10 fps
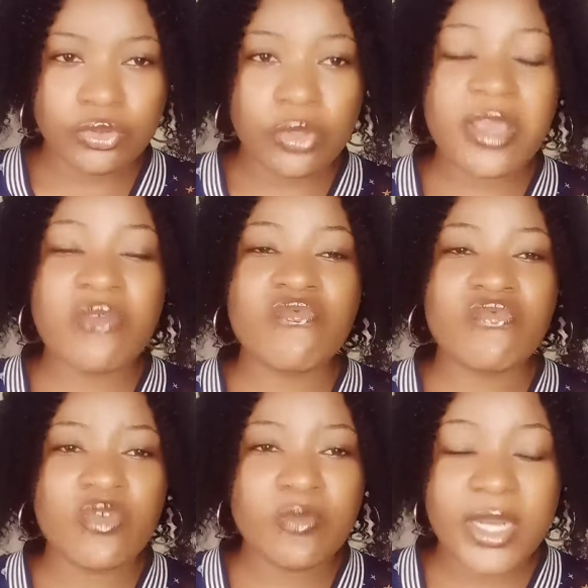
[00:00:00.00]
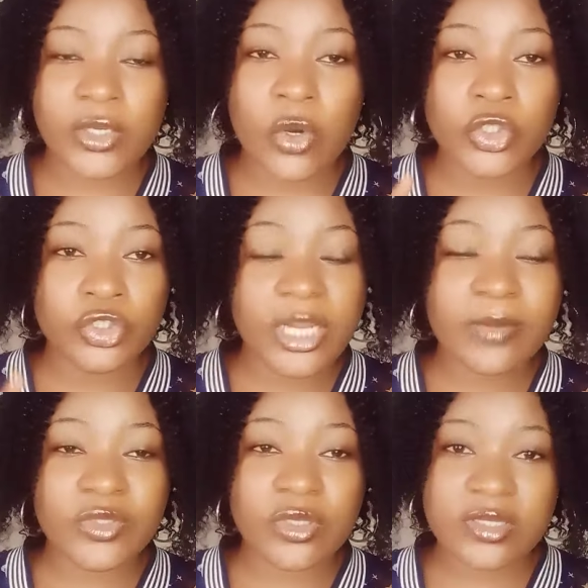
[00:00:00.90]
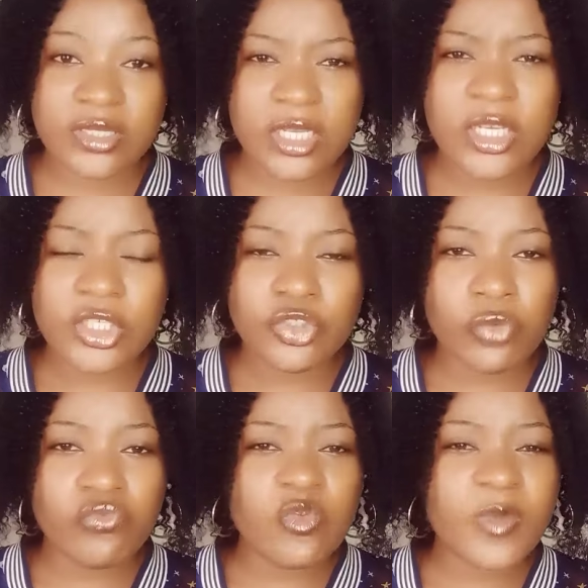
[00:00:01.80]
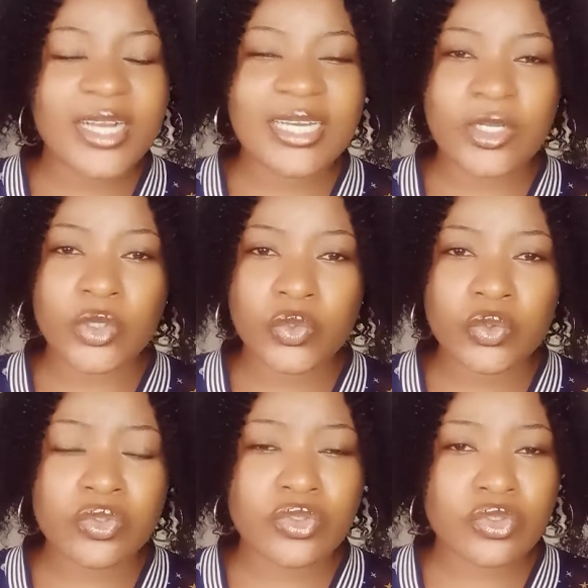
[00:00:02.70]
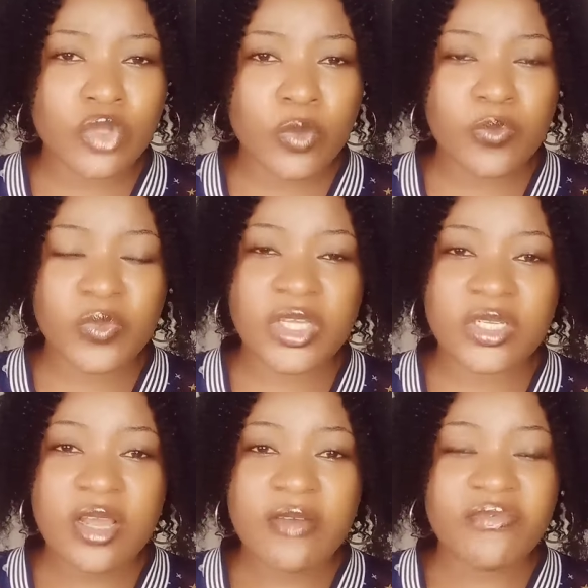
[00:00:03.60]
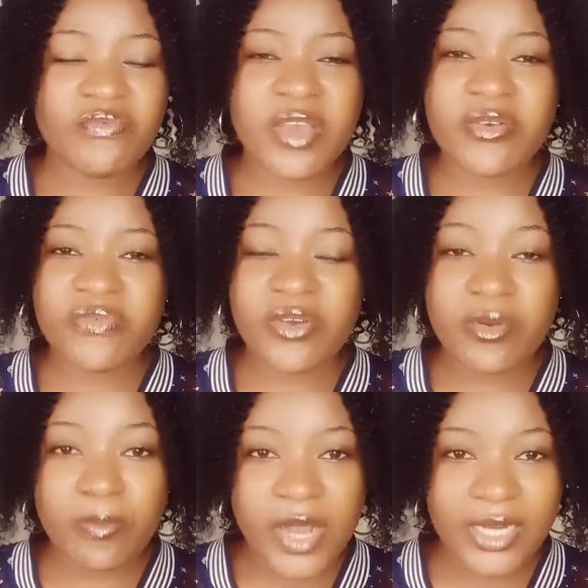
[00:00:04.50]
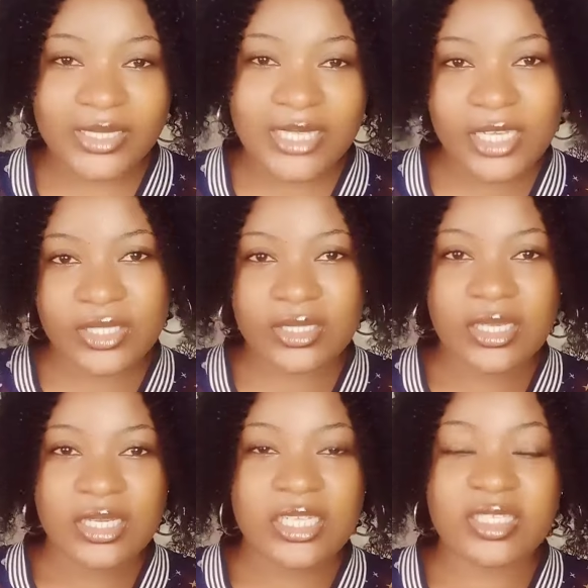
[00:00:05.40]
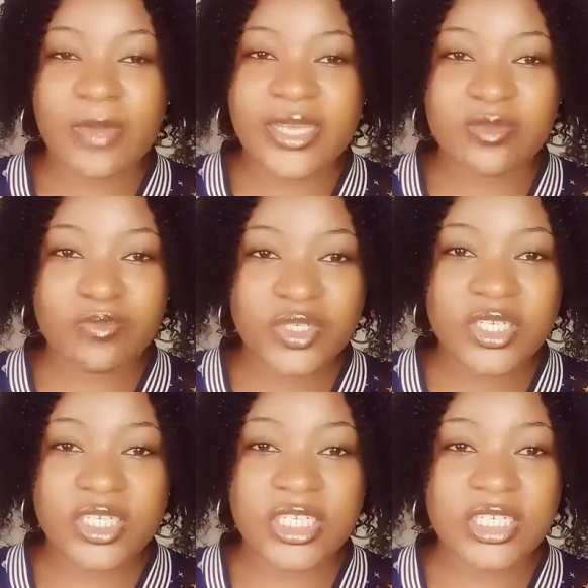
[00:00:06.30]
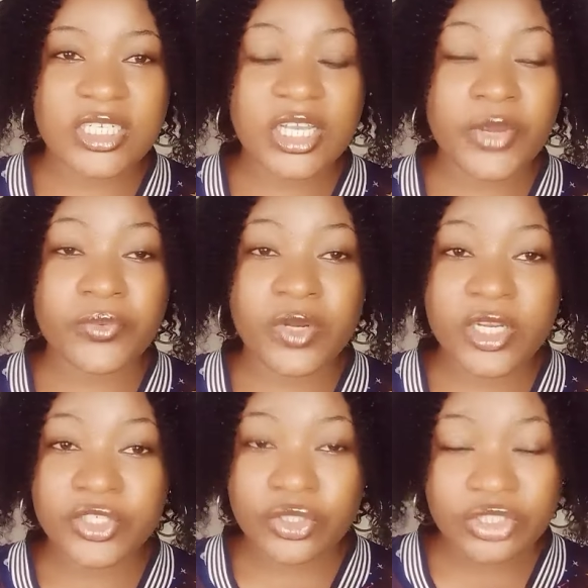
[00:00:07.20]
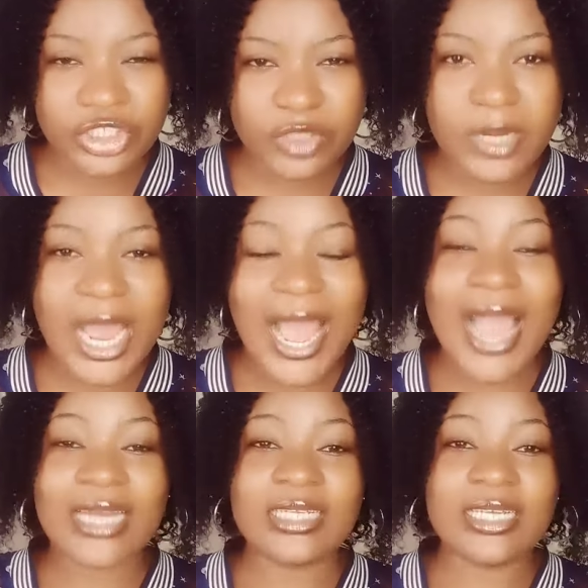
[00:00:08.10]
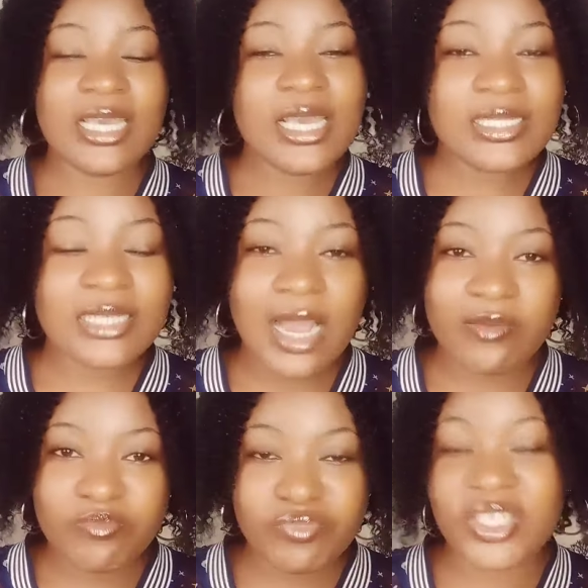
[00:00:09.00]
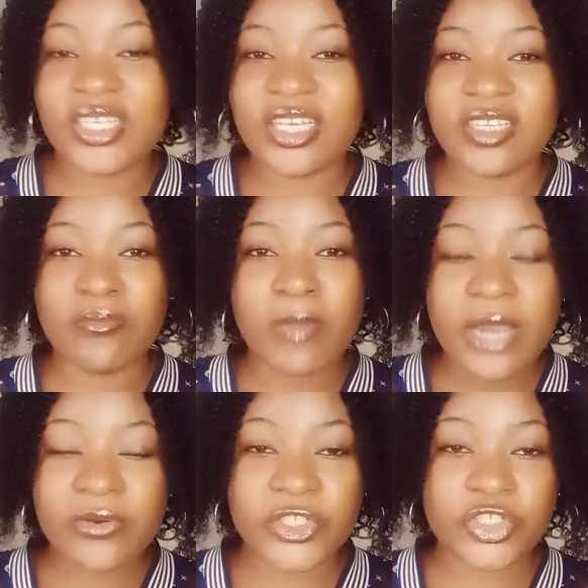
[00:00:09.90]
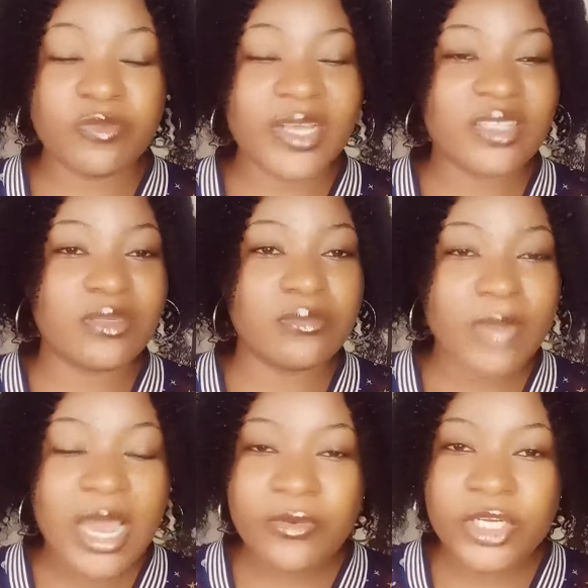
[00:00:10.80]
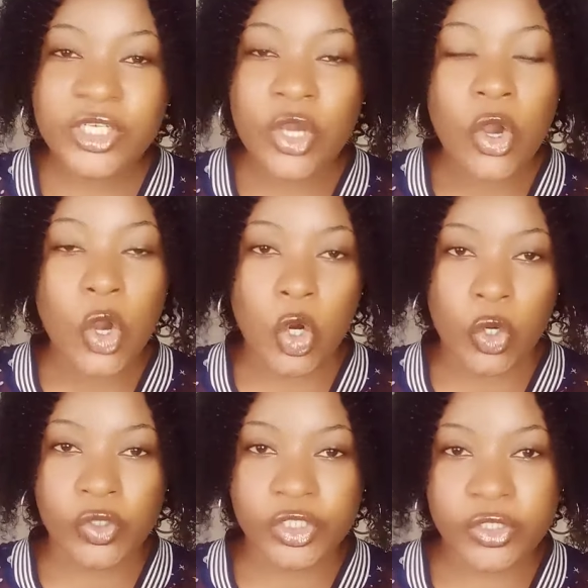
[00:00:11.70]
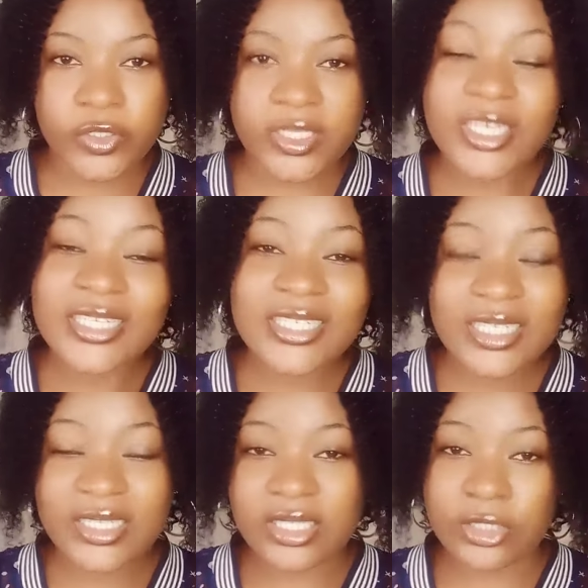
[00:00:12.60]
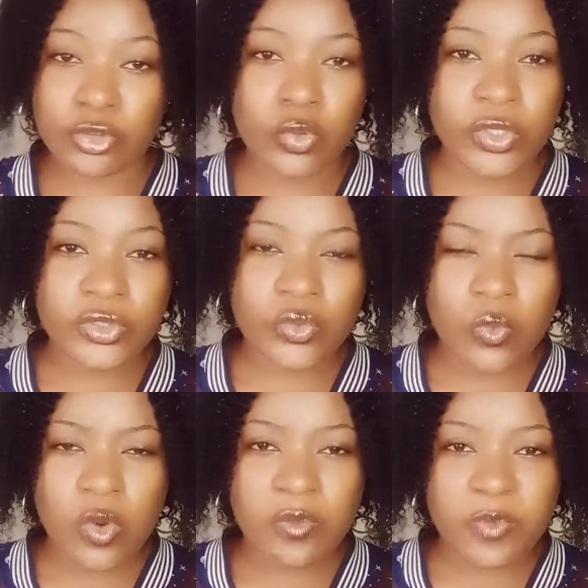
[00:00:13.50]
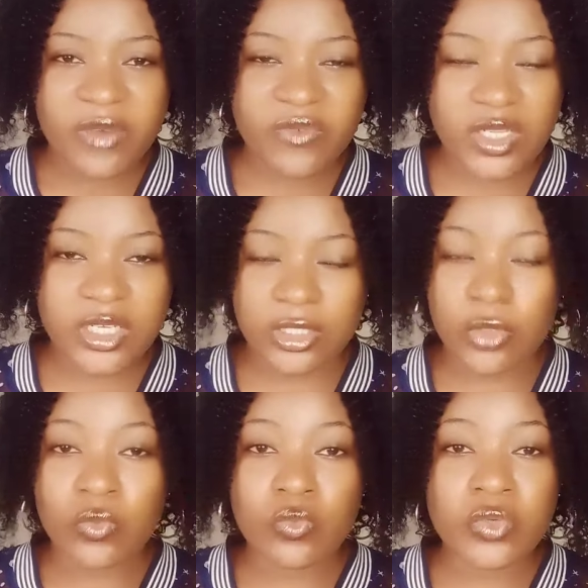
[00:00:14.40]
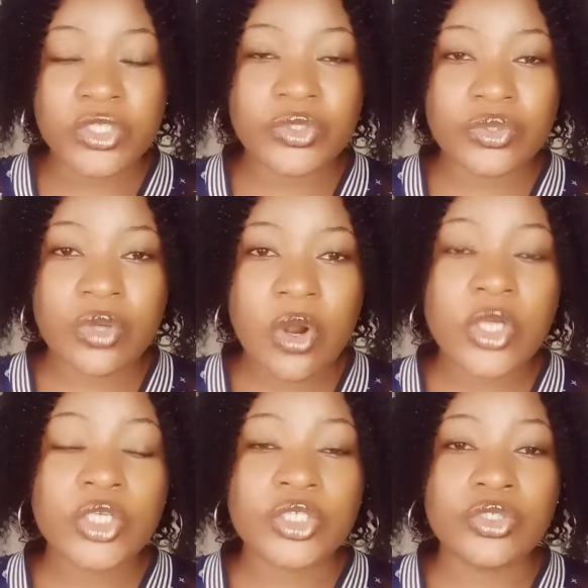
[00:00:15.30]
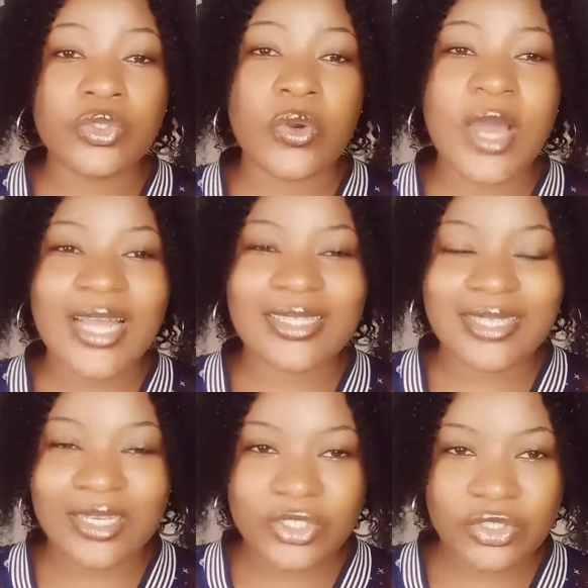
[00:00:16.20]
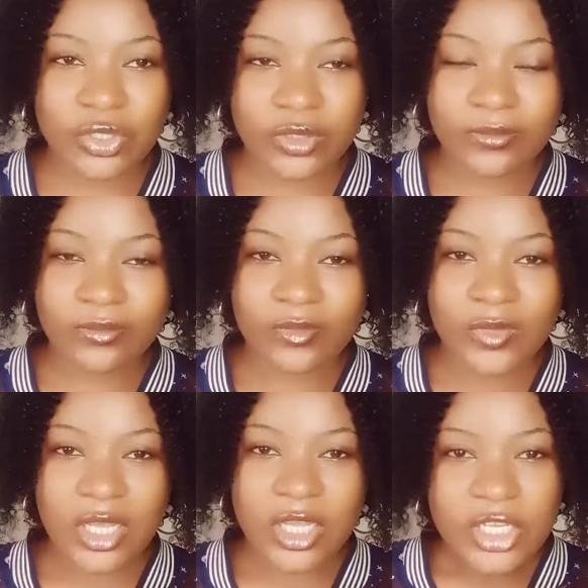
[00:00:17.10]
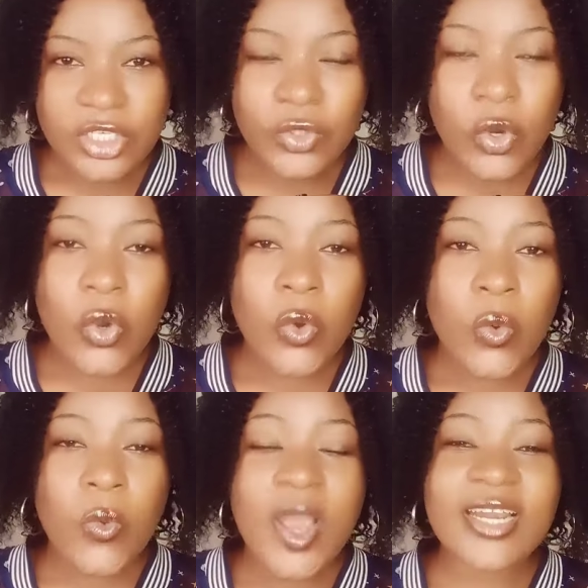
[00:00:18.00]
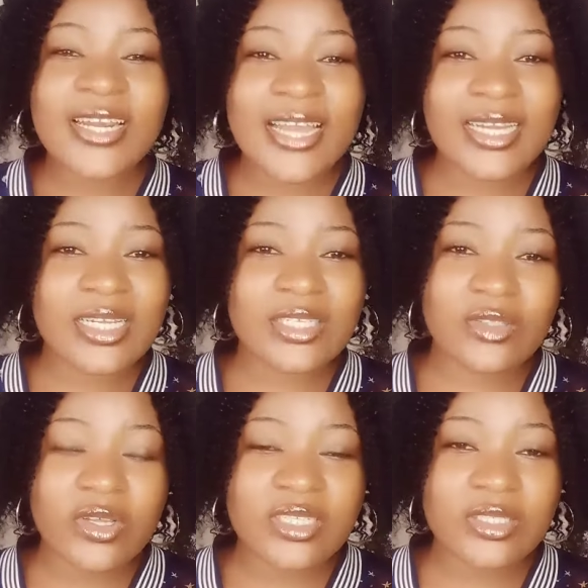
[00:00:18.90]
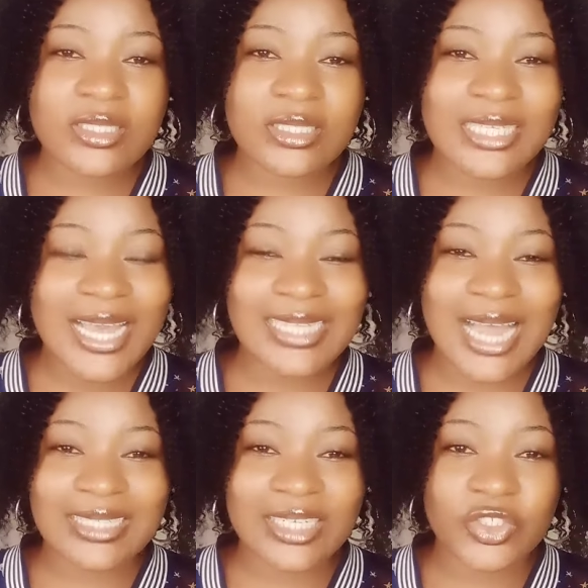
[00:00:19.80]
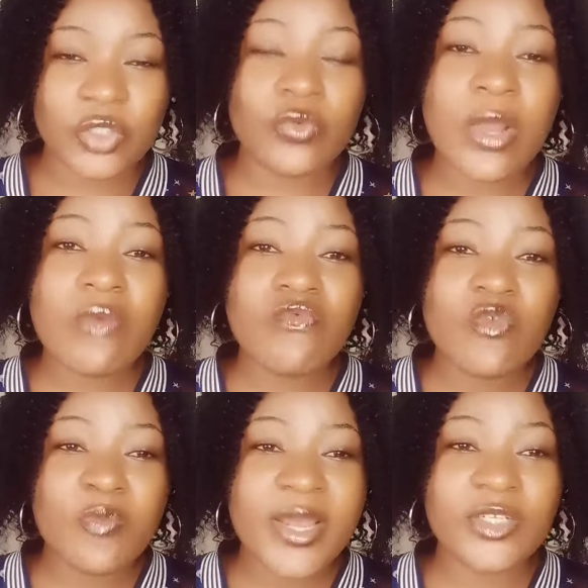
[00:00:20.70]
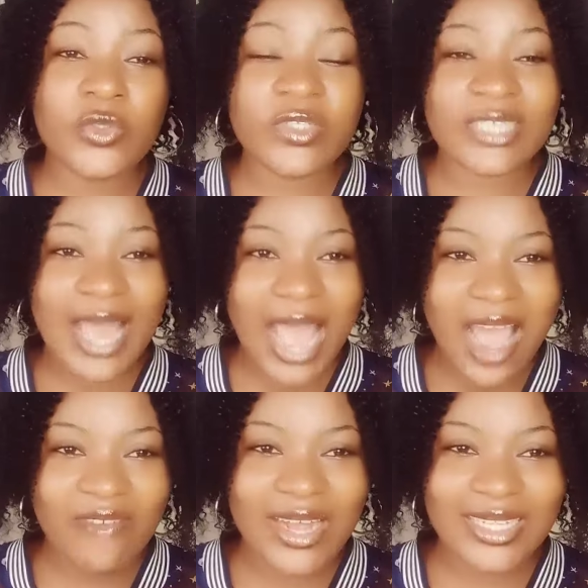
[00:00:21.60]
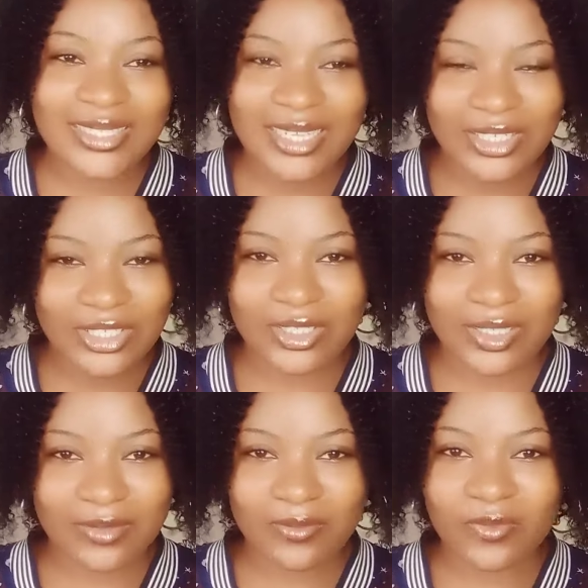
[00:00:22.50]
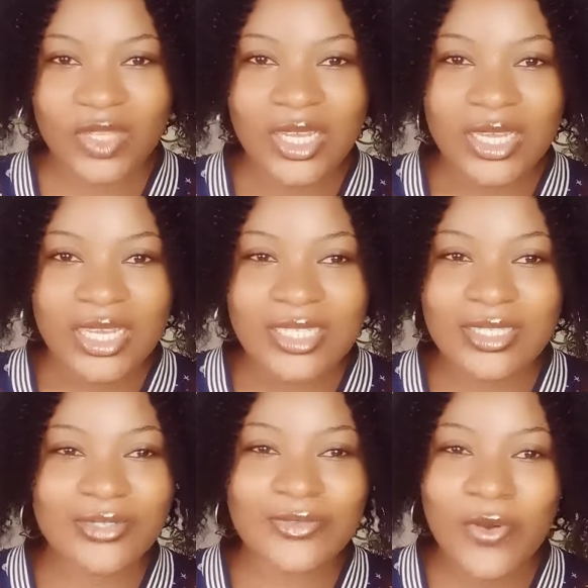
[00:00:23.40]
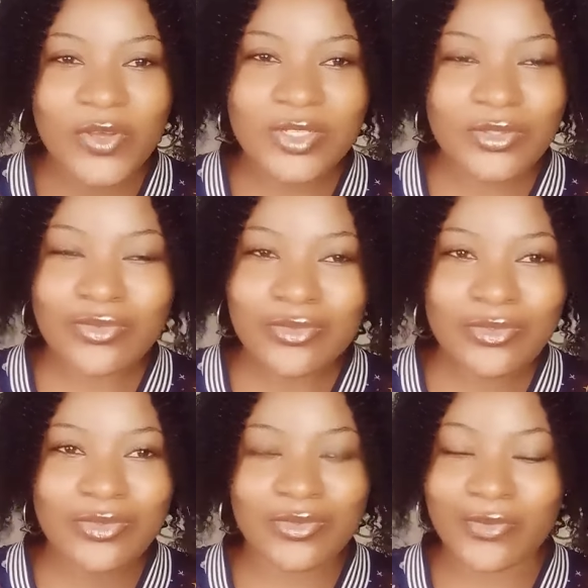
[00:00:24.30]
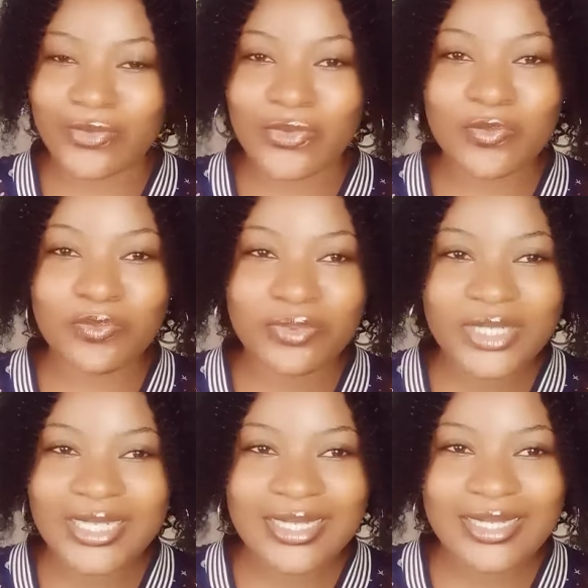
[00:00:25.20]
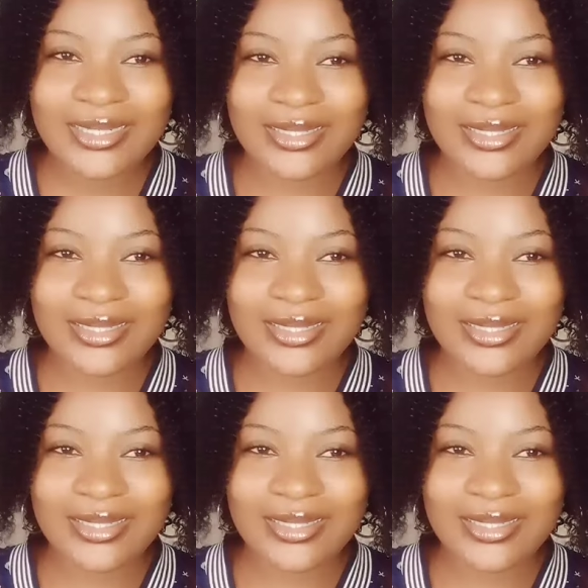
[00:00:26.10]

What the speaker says: You know, a woman, or let me just say, your woman can do something very, very bad. Yes, it might be in a relationship and it can be in marriage. You might be married or not. This is going to work perfectly. Withdraw your attention. You know, when ladies doesn't get attention, when women don't have attention, it is going to bring